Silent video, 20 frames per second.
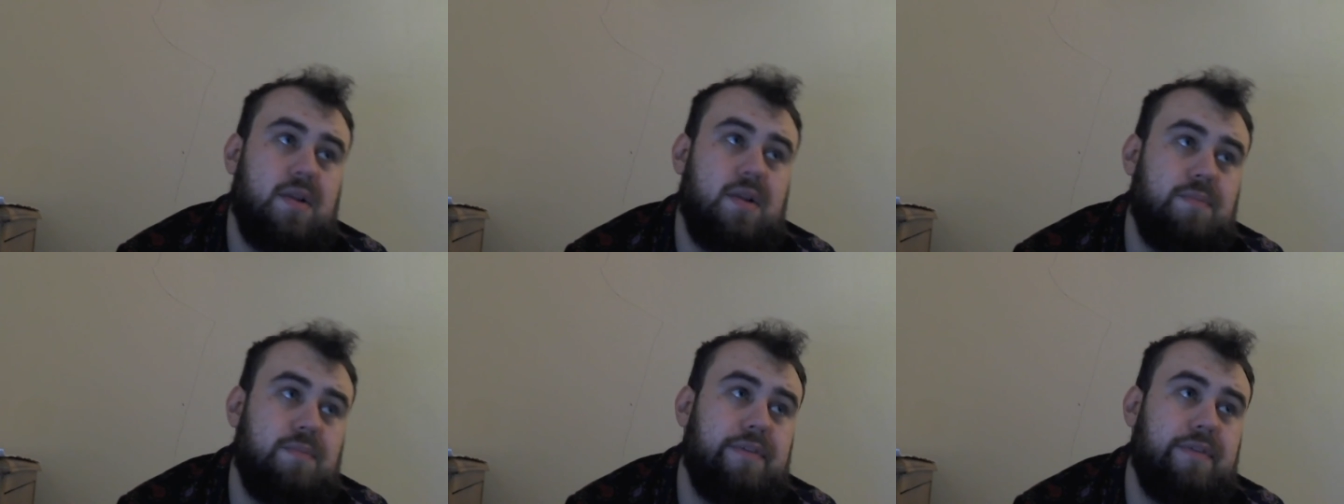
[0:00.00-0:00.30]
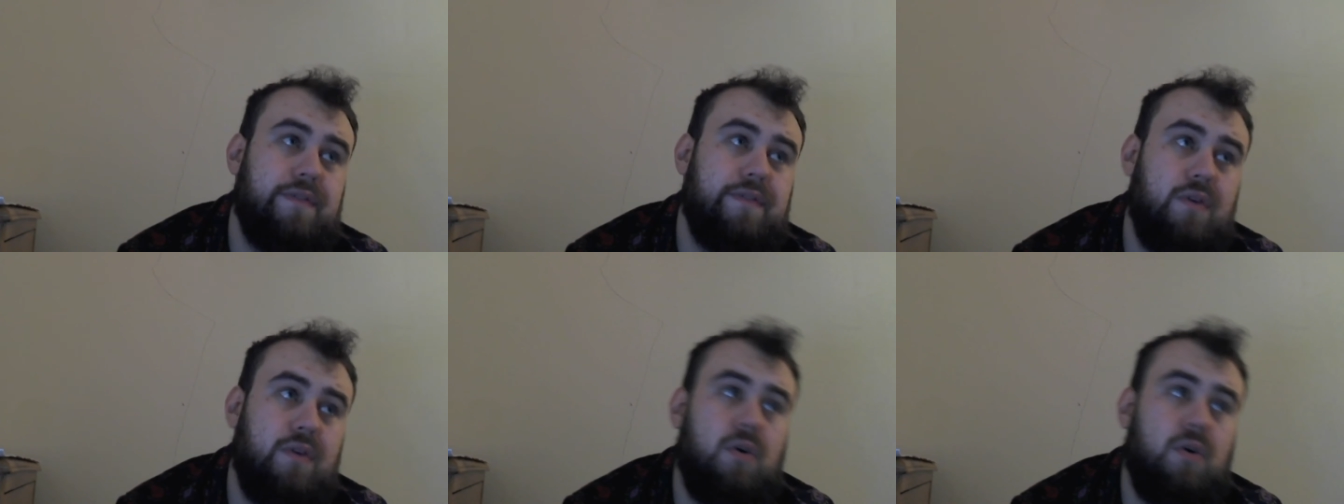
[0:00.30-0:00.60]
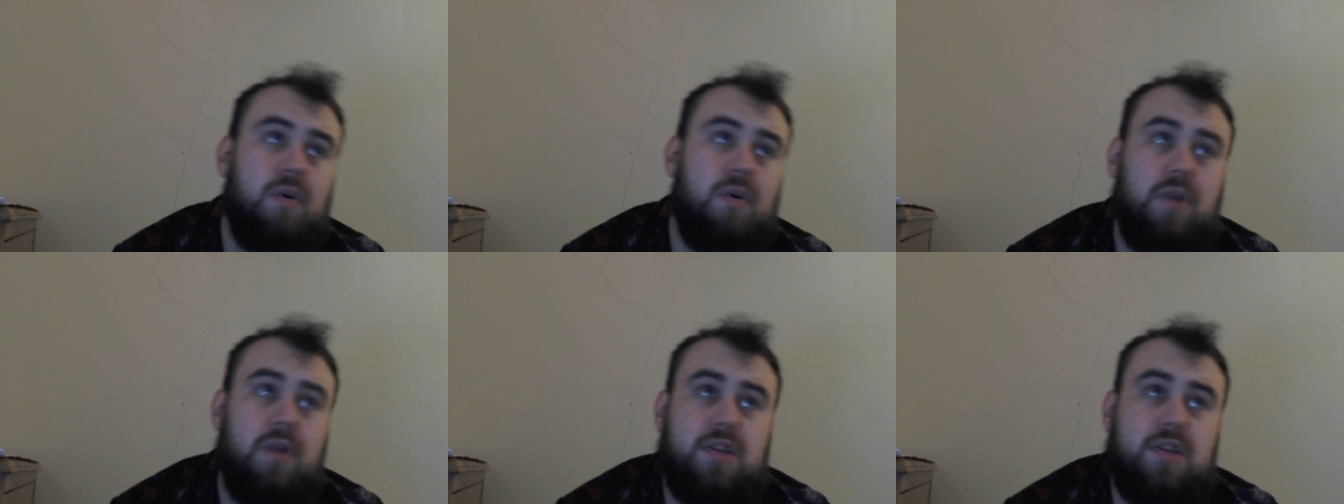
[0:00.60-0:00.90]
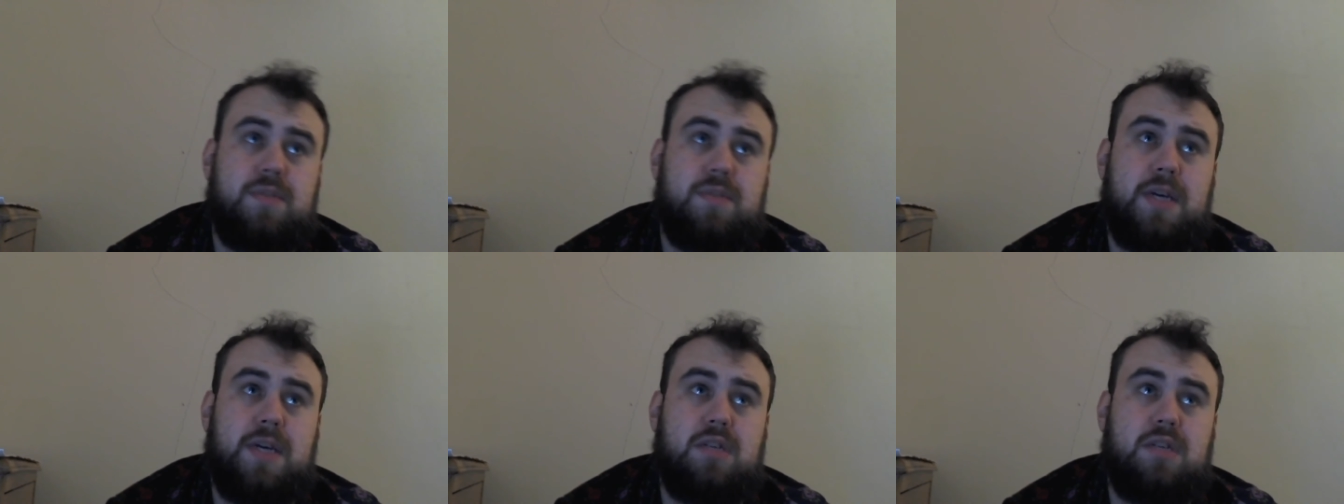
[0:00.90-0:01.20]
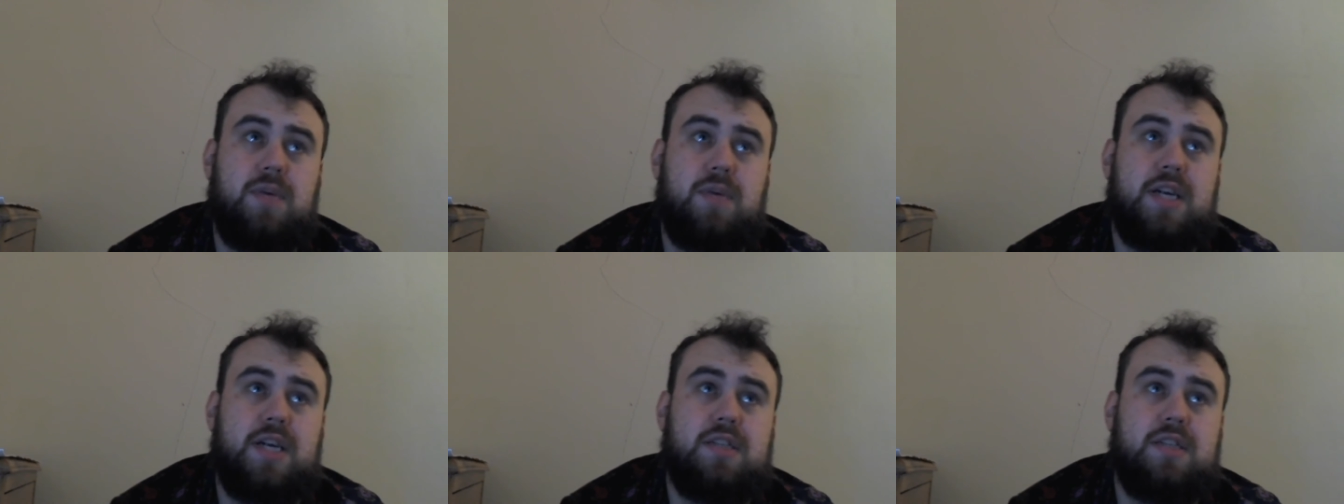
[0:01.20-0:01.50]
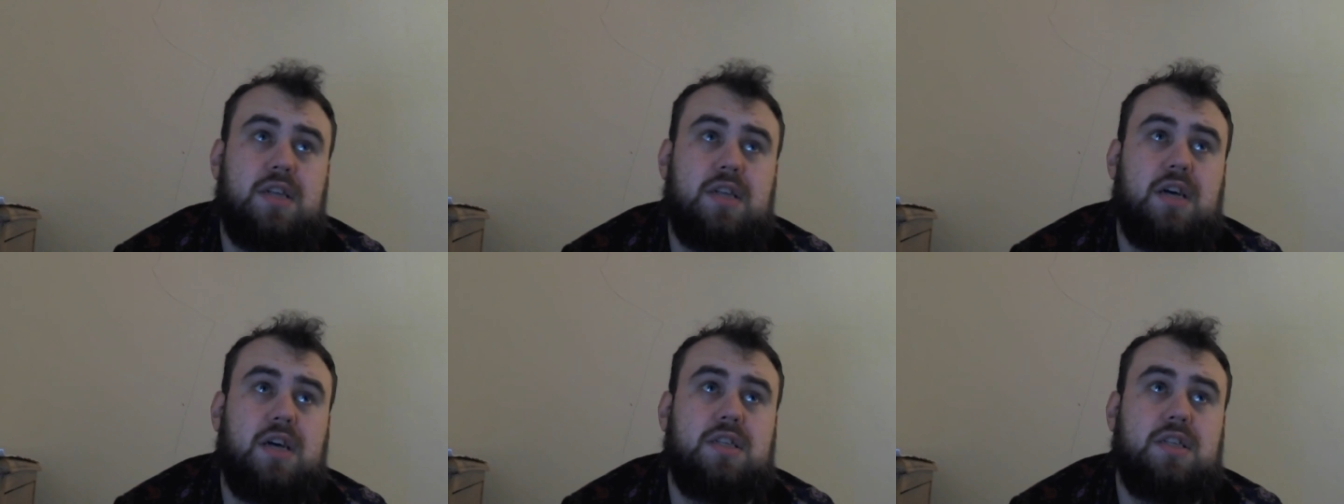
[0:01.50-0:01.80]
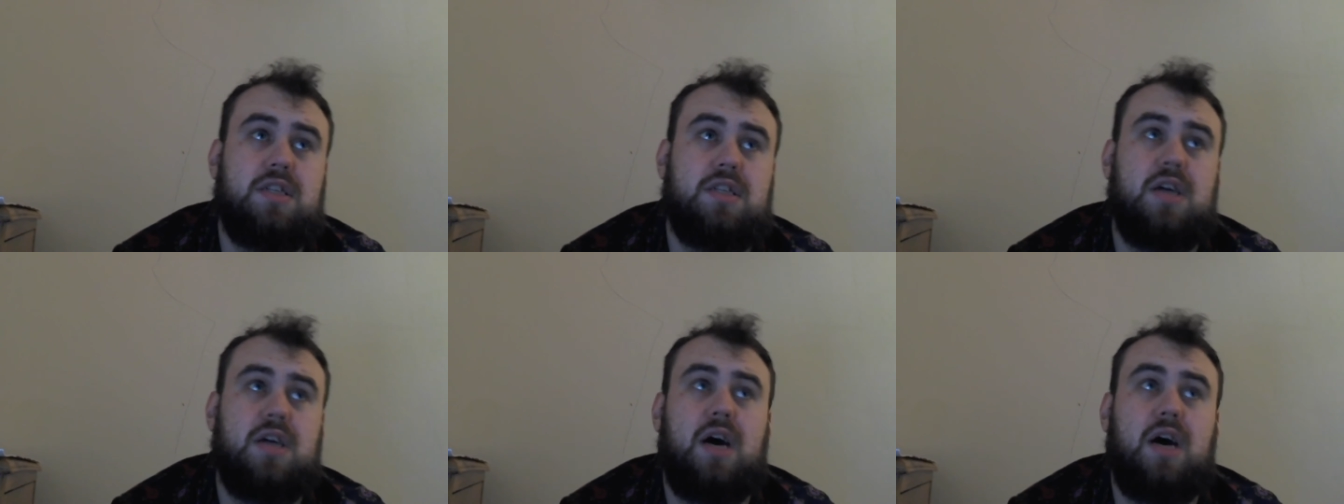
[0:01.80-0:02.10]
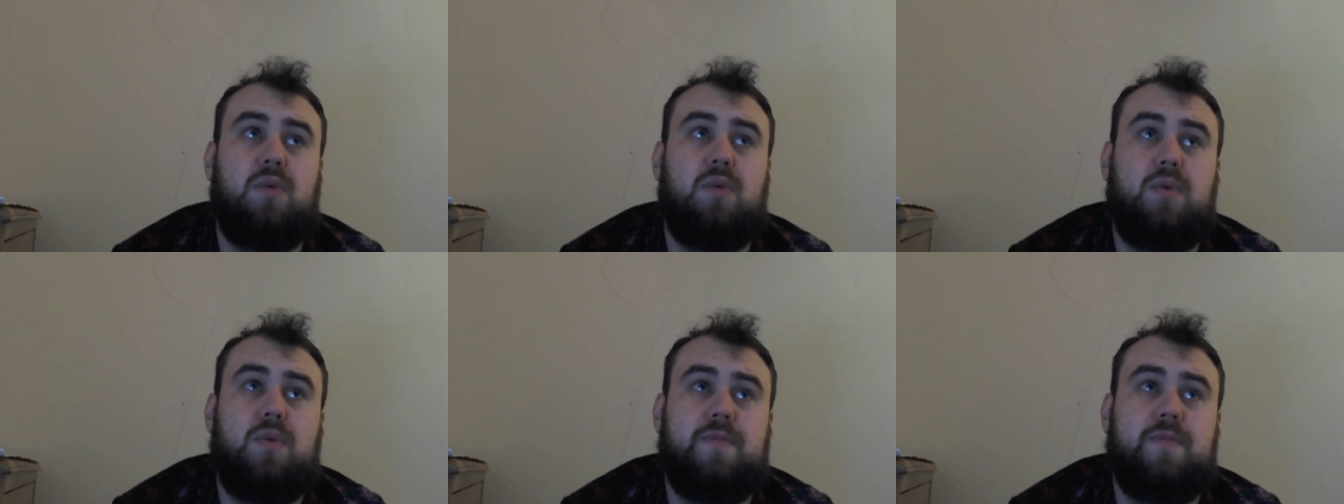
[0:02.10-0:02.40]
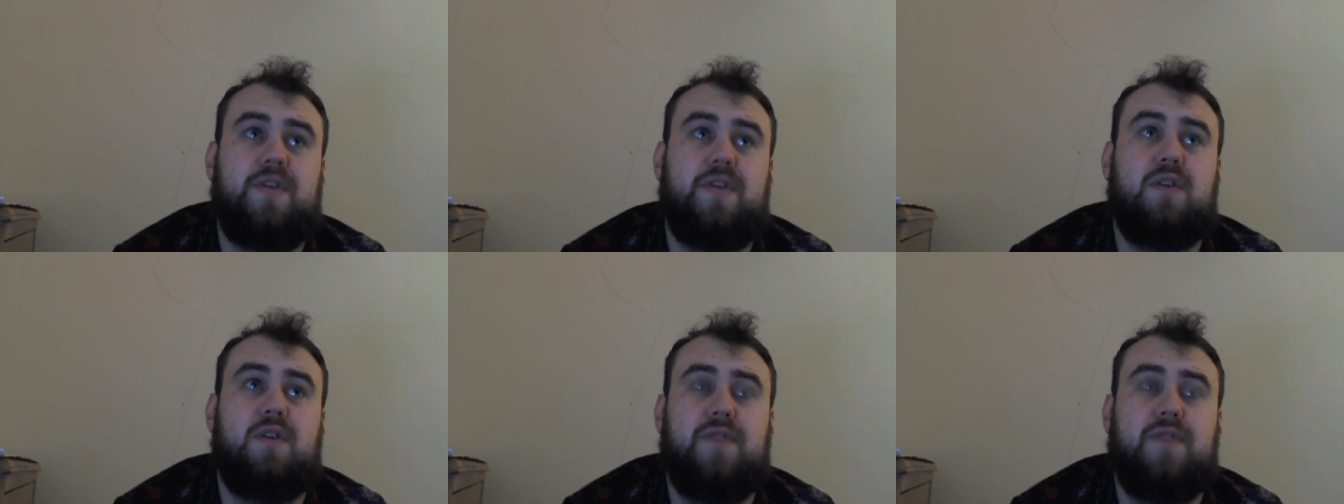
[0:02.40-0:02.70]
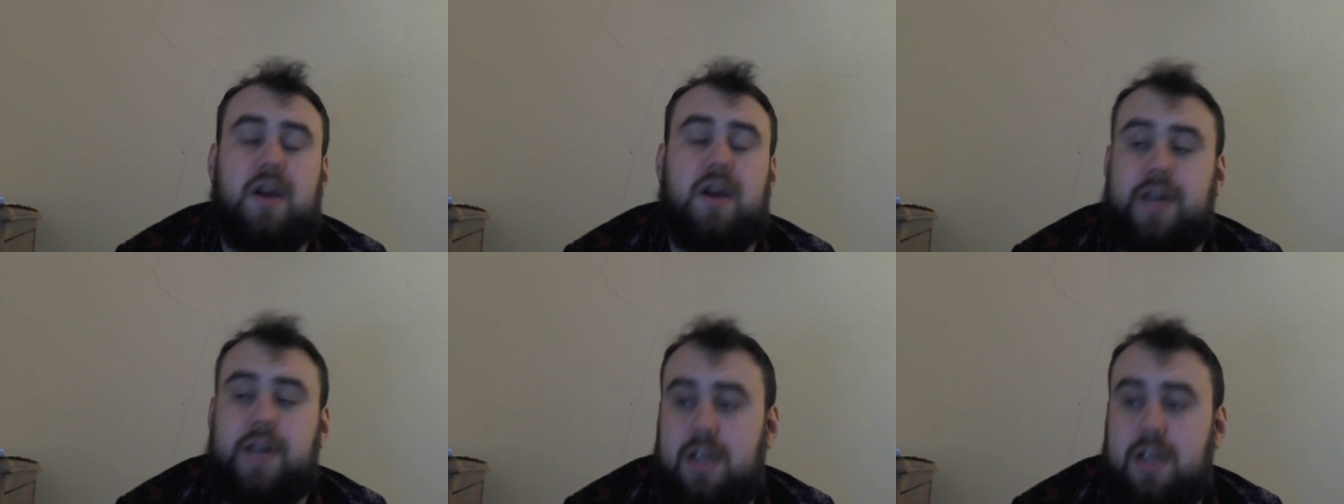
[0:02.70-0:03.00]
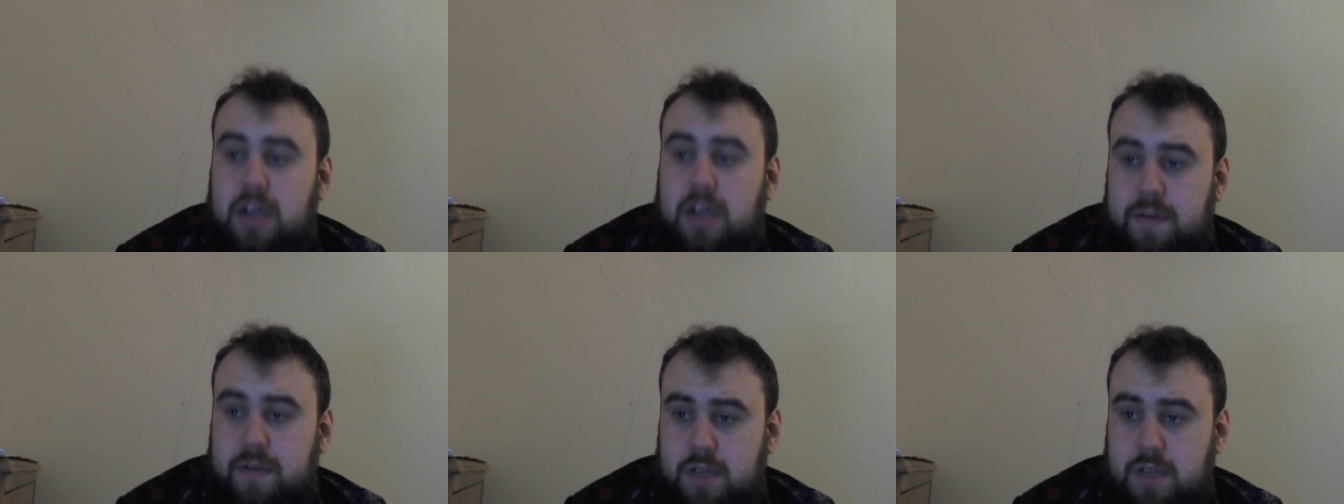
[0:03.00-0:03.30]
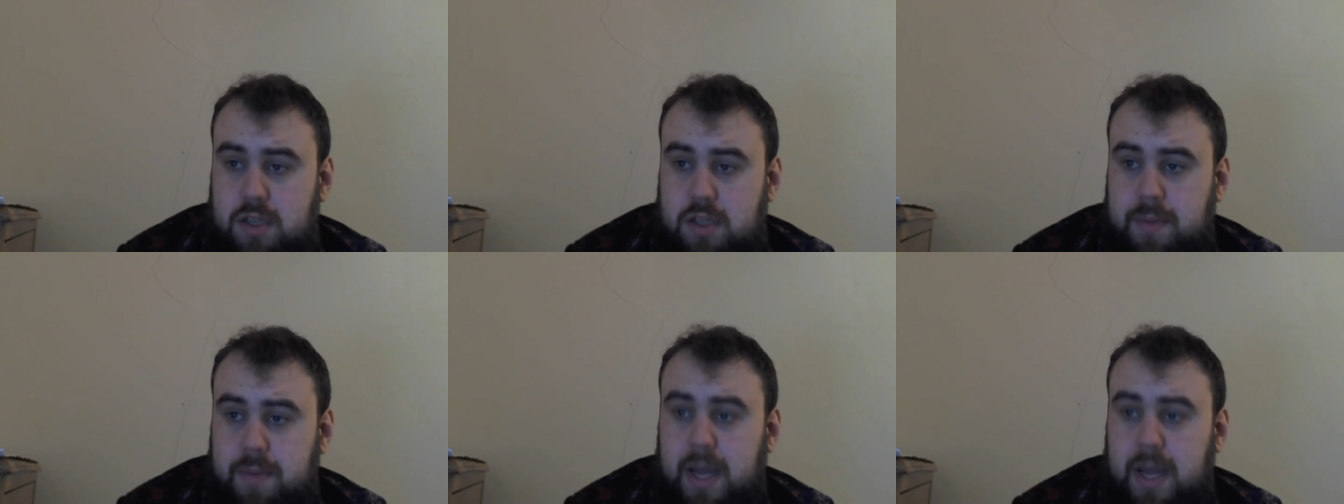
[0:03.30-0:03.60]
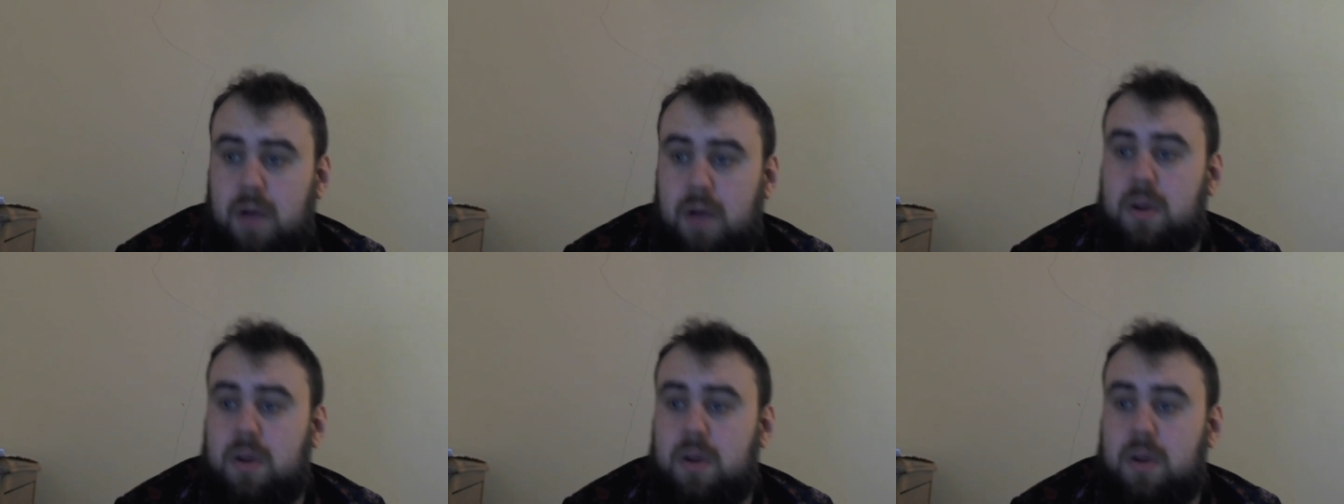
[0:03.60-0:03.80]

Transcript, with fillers: before especially when I started I would feel very nervous about